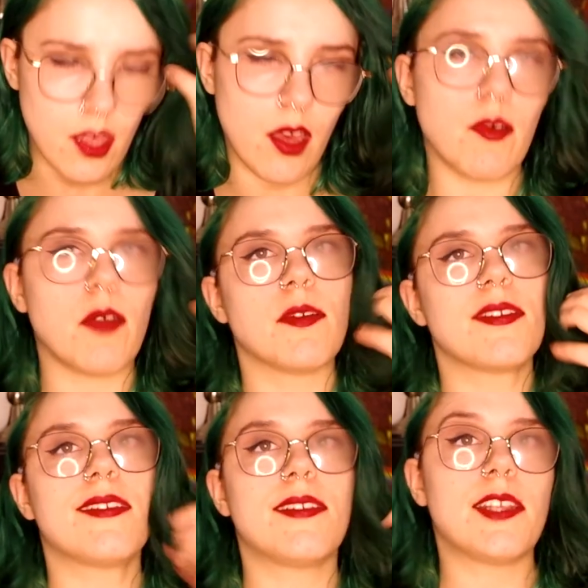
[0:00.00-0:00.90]
Oh, it
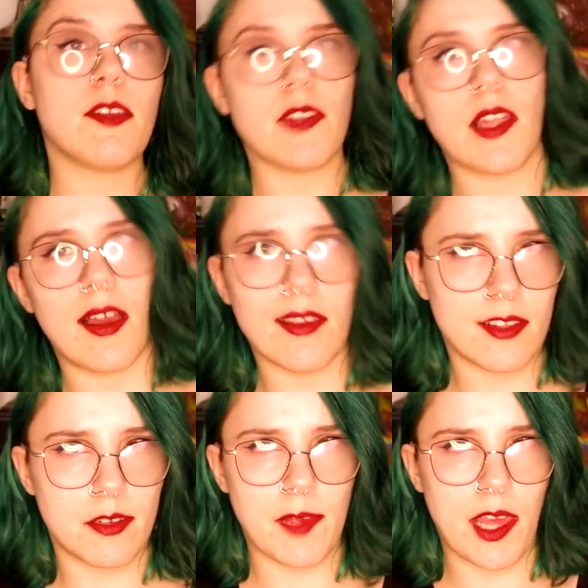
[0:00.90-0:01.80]
was
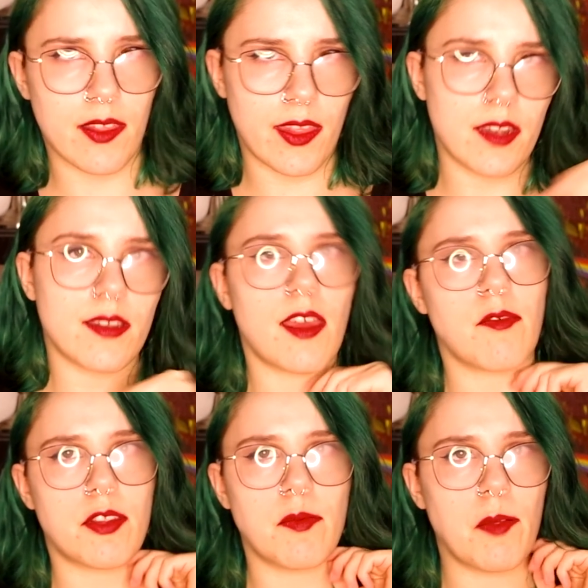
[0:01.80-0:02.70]
civilized back then to
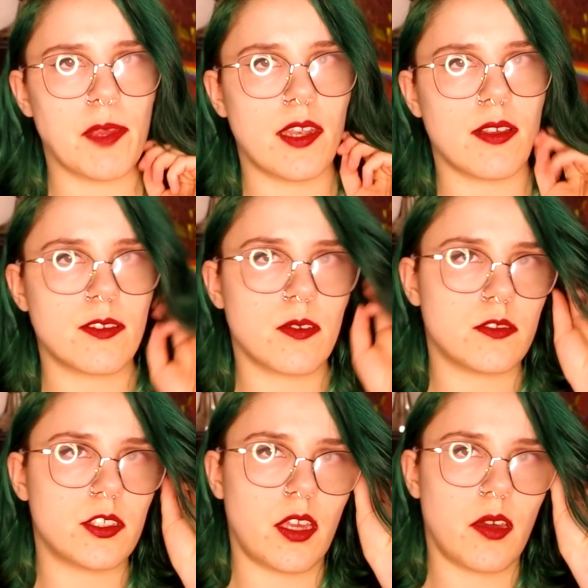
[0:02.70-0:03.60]
have a small penis,
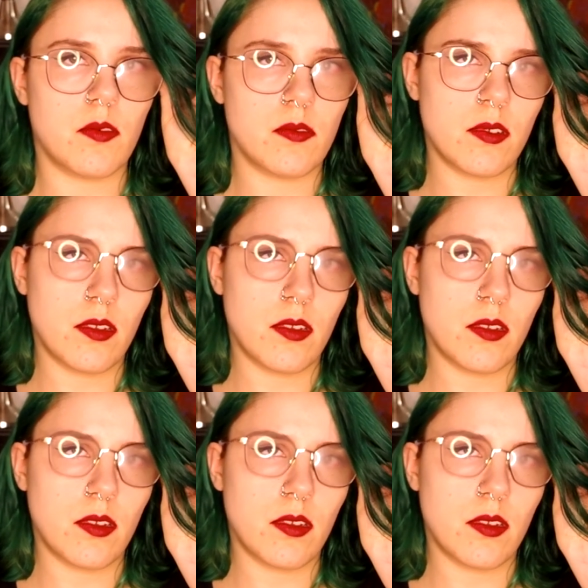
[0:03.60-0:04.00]
don't you know?